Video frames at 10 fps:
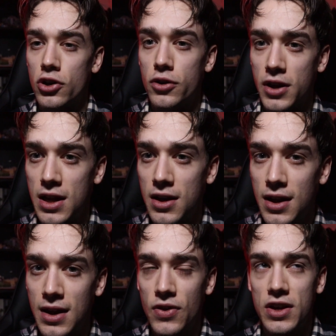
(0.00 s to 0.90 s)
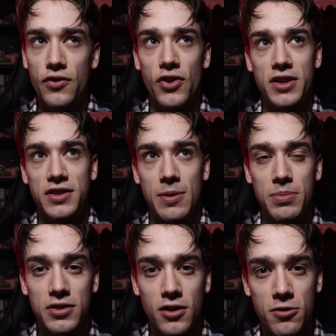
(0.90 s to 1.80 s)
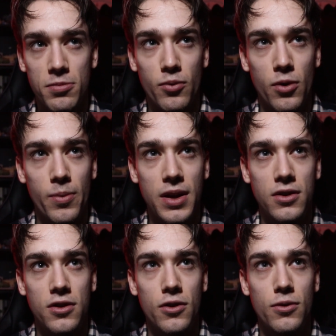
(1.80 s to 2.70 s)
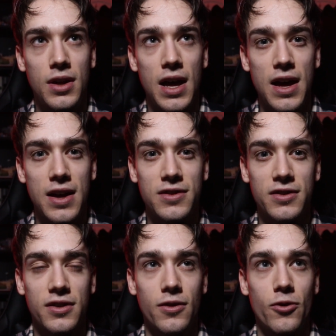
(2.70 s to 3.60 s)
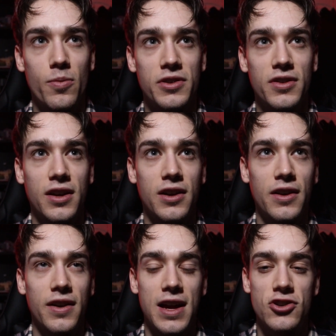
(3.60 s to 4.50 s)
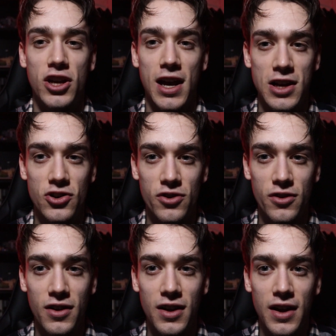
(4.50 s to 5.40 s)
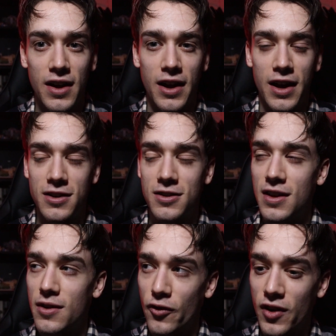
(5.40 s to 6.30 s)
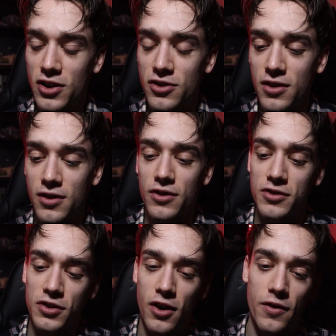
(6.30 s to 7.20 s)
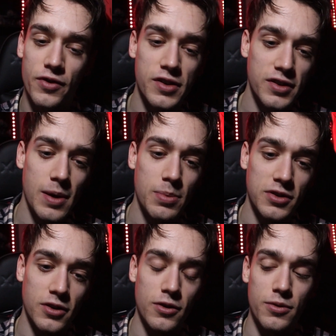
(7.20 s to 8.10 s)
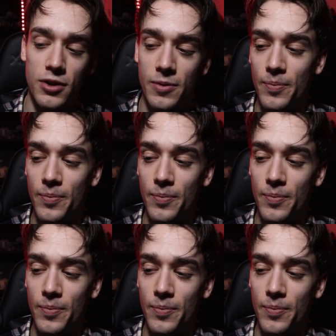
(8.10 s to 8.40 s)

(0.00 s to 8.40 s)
look in this first episode, but what we do get is almost like an education into the infection. At the start of this episode,